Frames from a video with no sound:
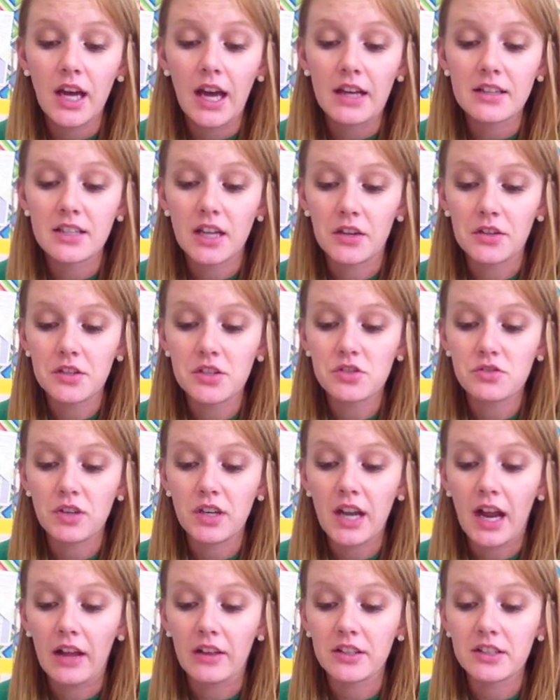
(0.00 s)
Down the
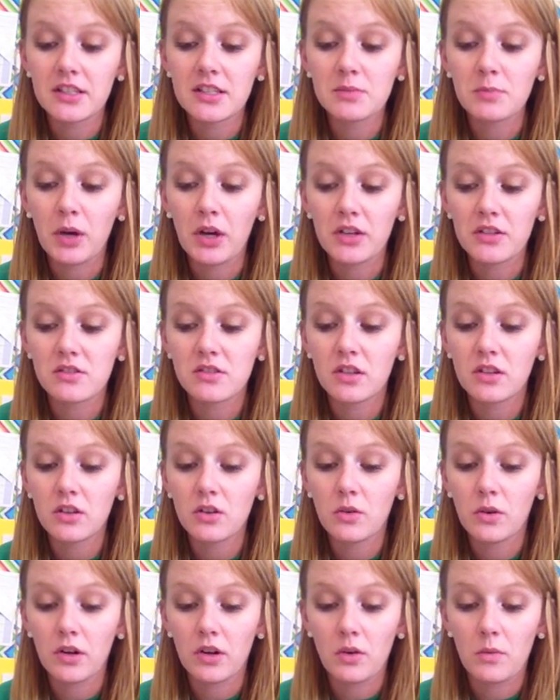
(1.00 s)
street, Alex is paused on the
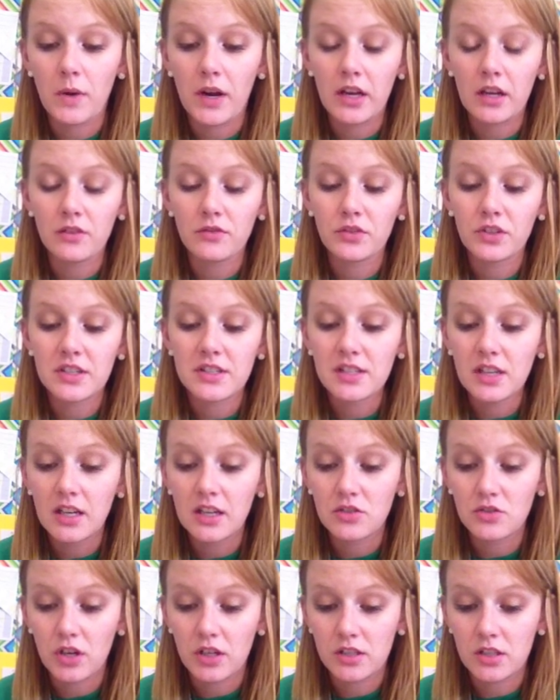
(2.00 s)
corner waiting for a city
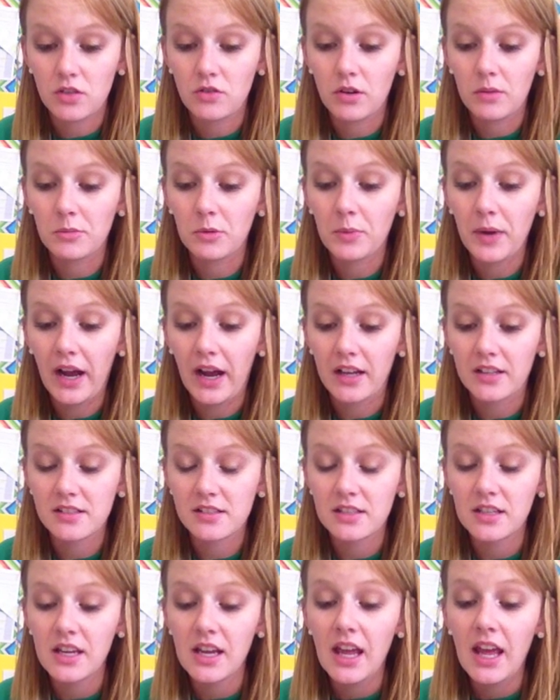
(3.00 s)
truck to grumble
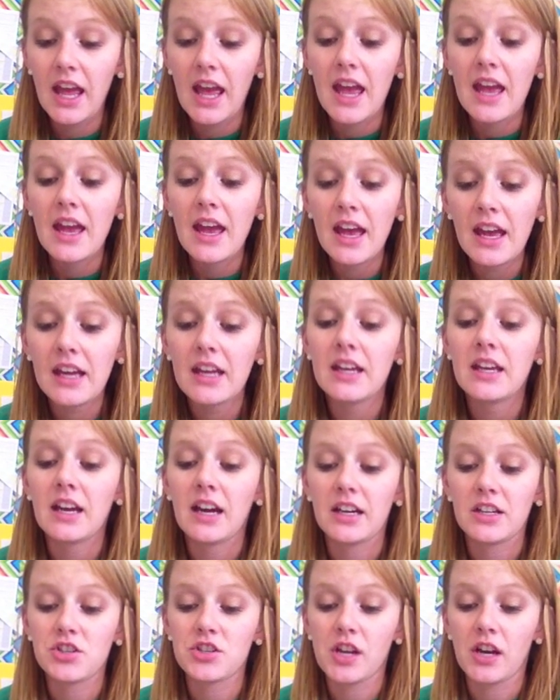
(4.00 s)
past. "Hey!"
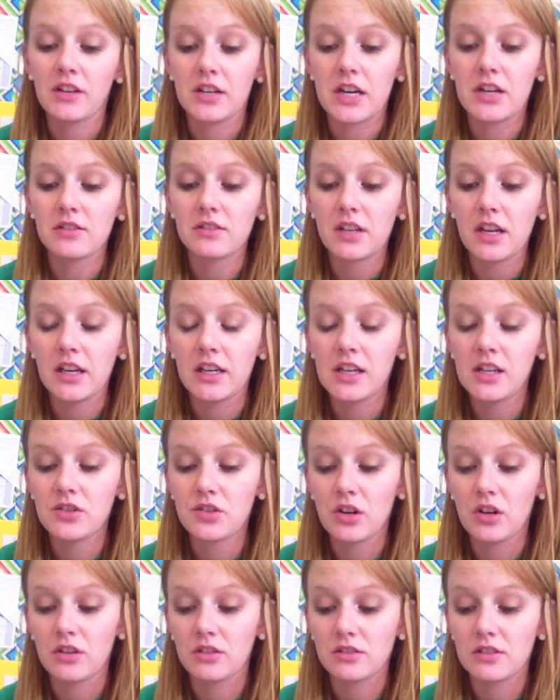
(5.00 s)
I shout out, and he
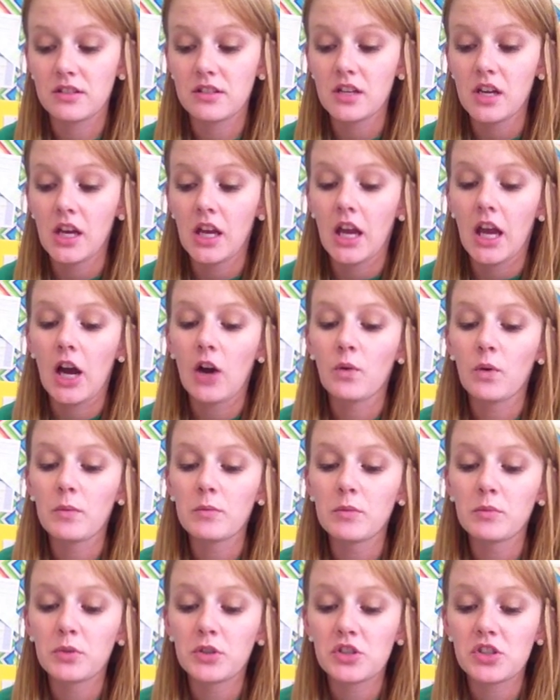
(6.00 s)
turns. A
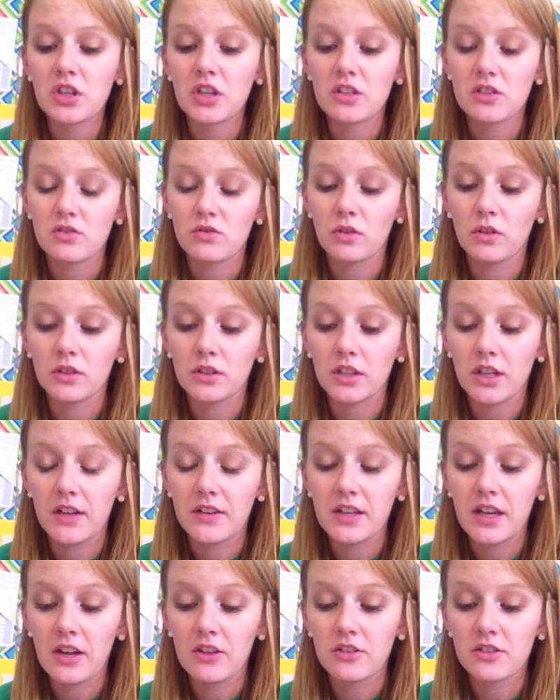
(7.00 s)
woman pushing a stroller on
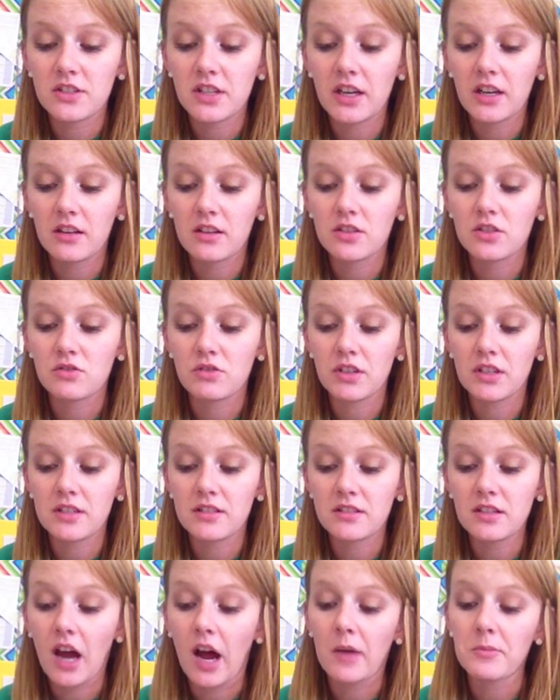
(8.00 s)
the other side of the street
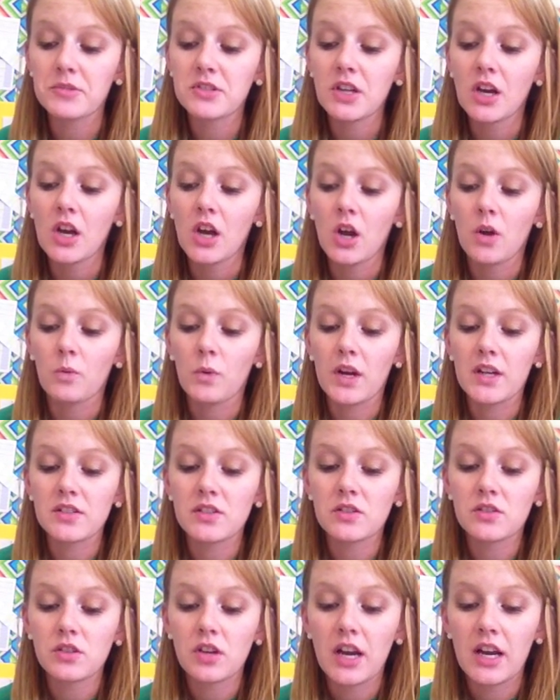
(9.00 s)
stops,
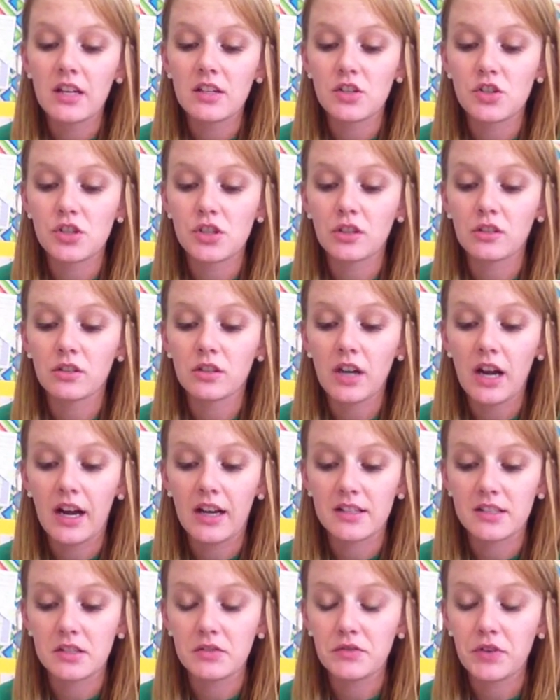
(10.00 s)
raises her hand to shield her
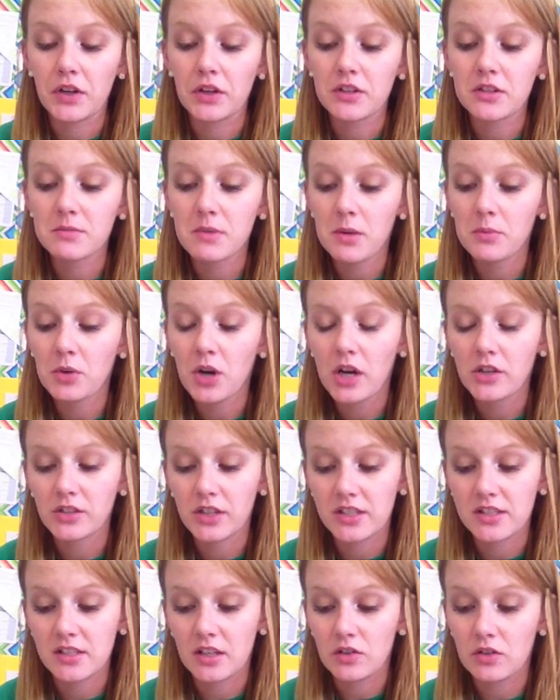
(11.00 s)
eyes, and follows my
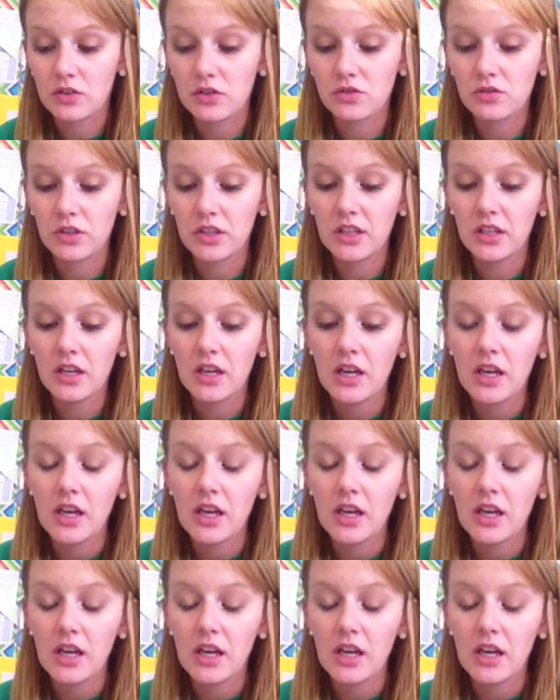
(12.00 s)
progress down the street.